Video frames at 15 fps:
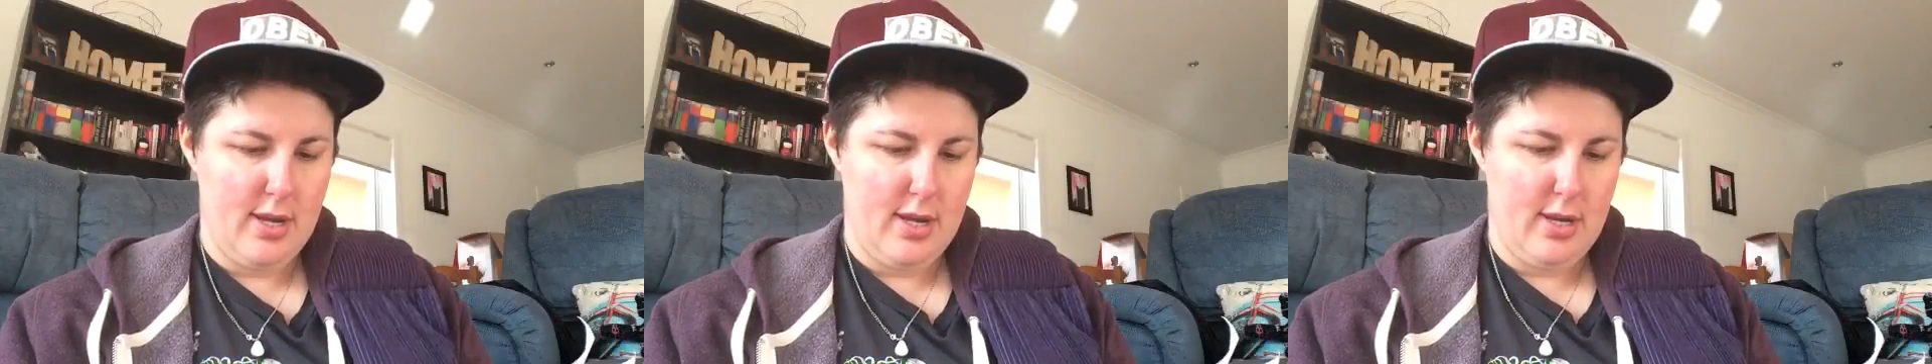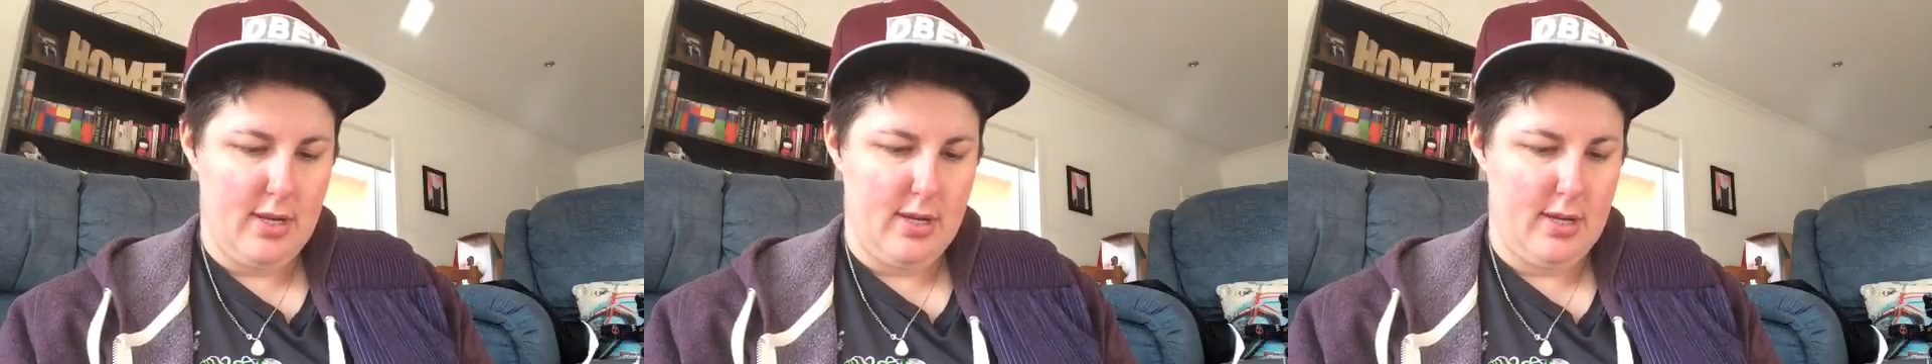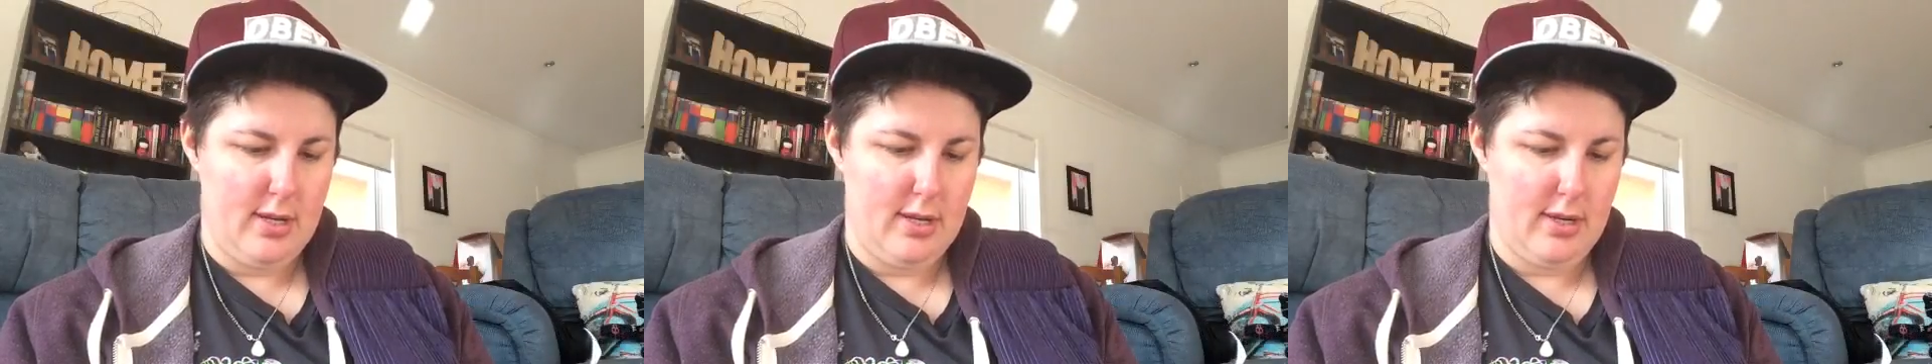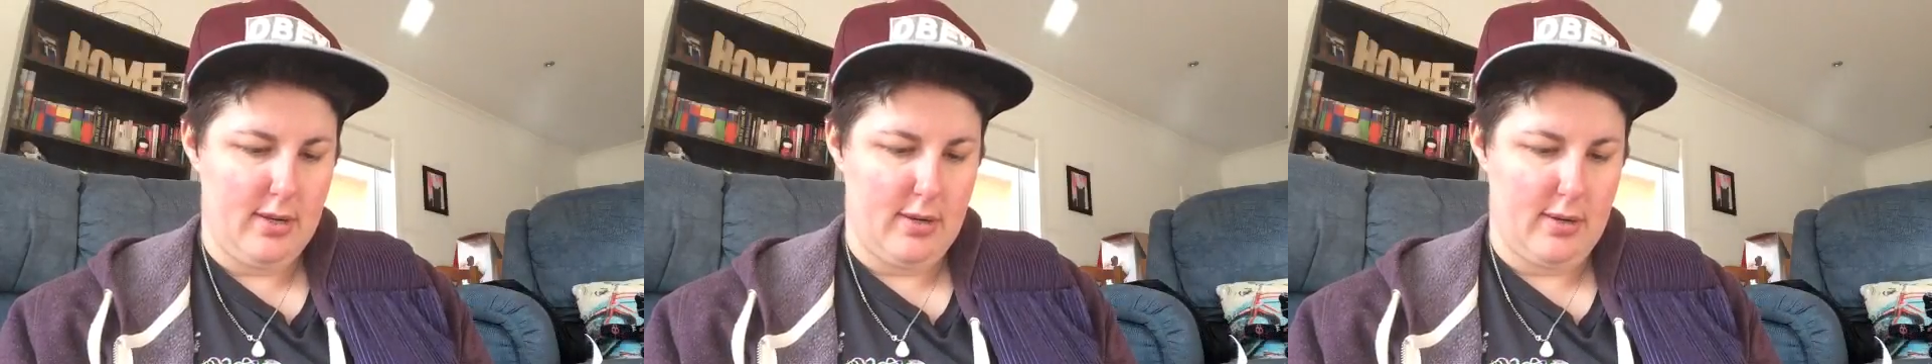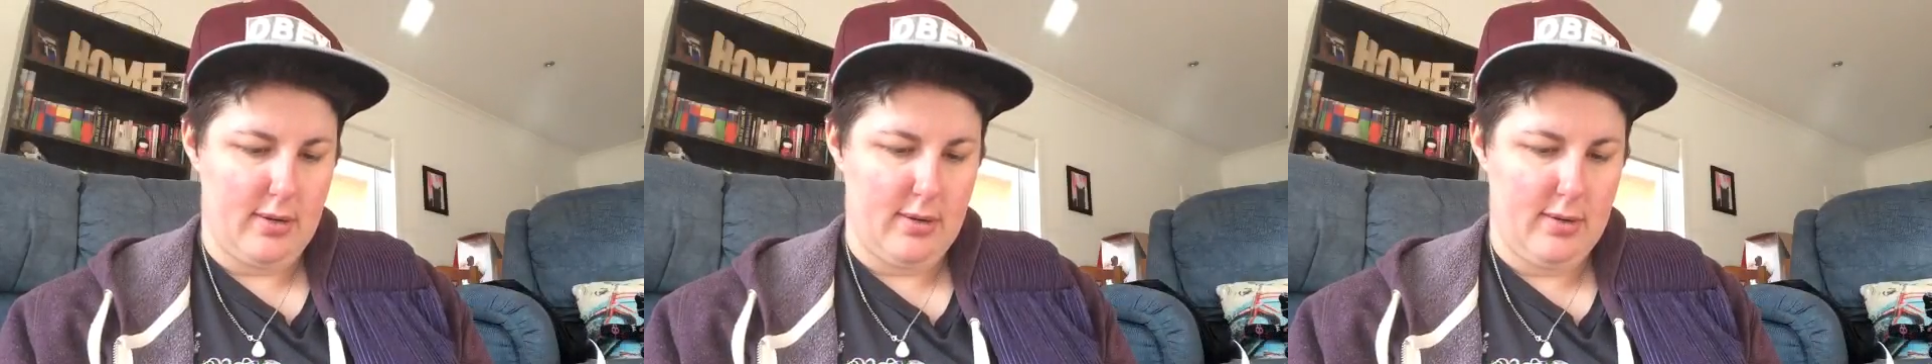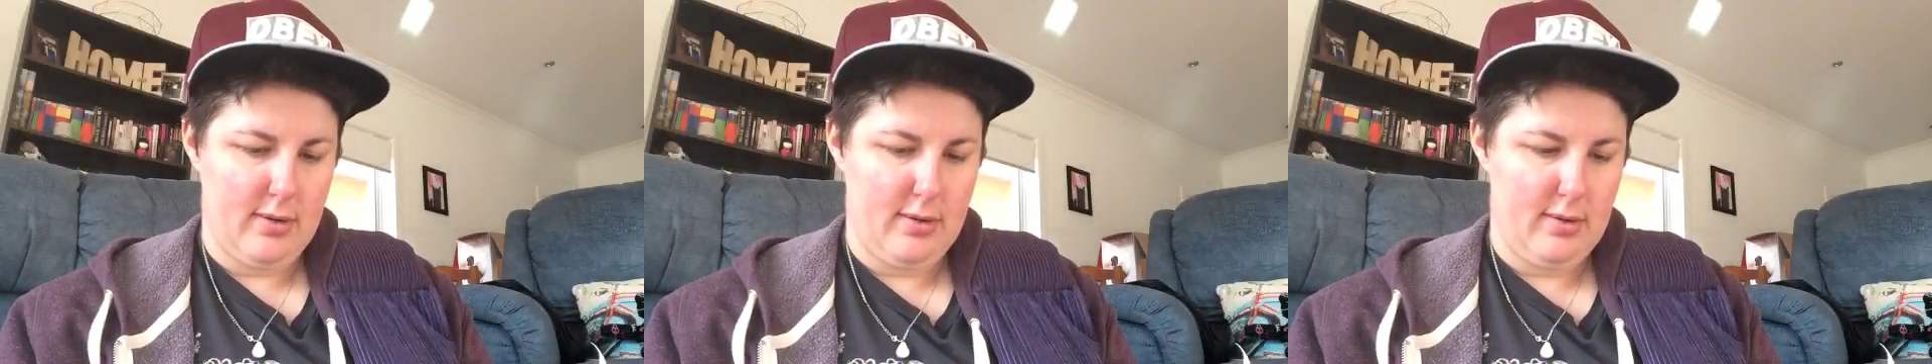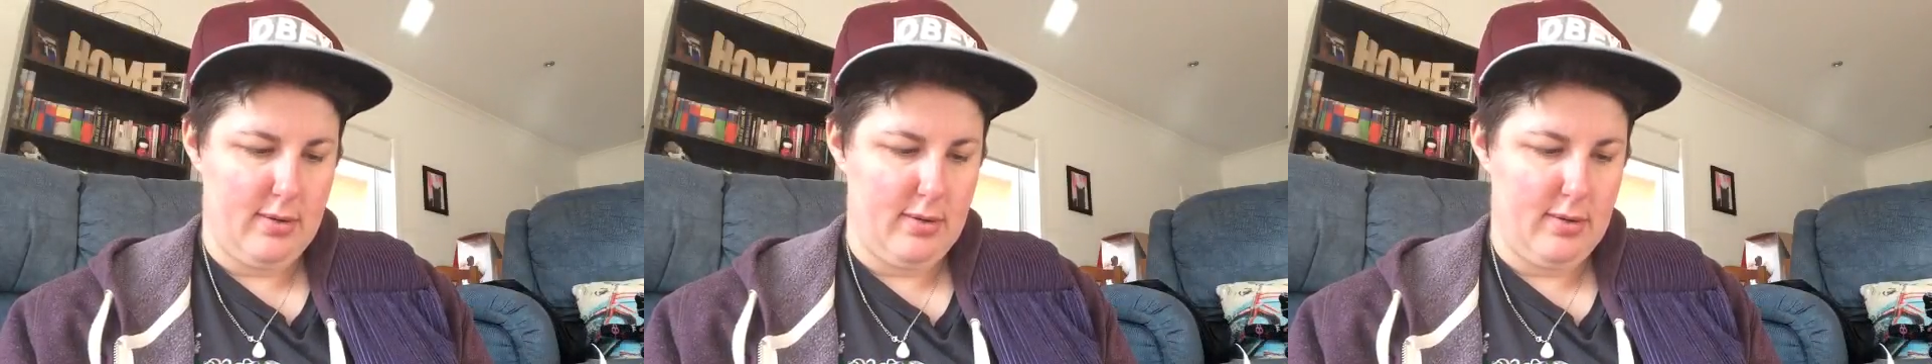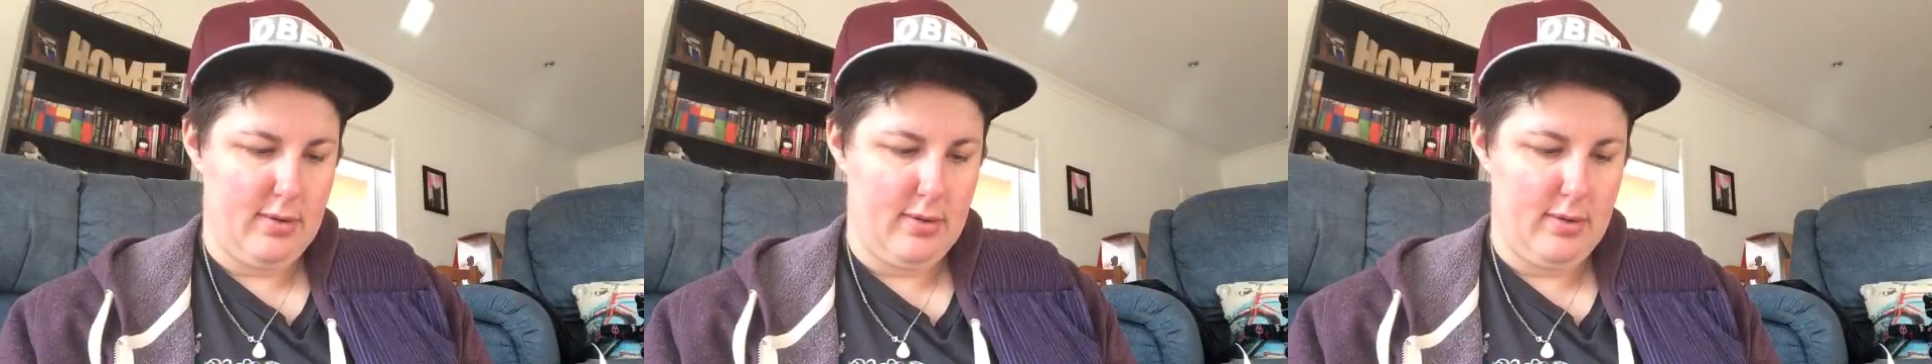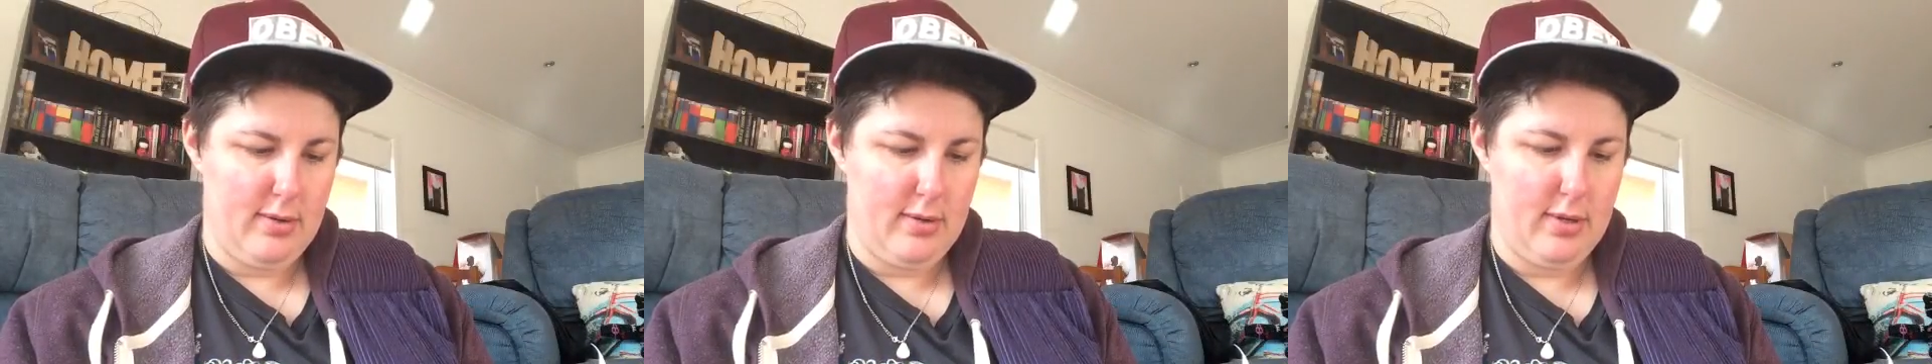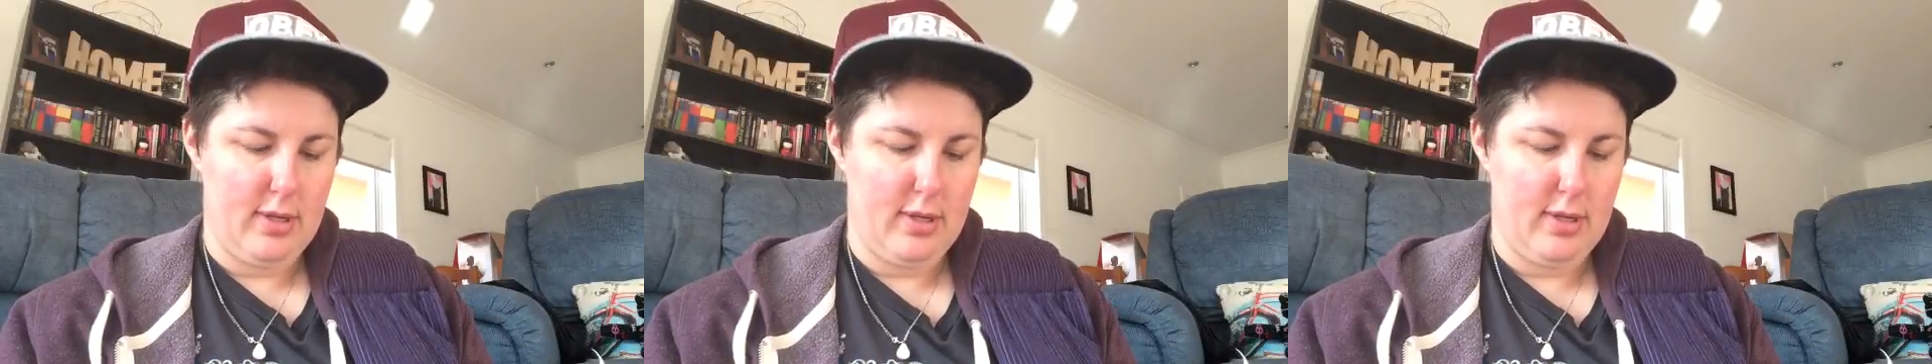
So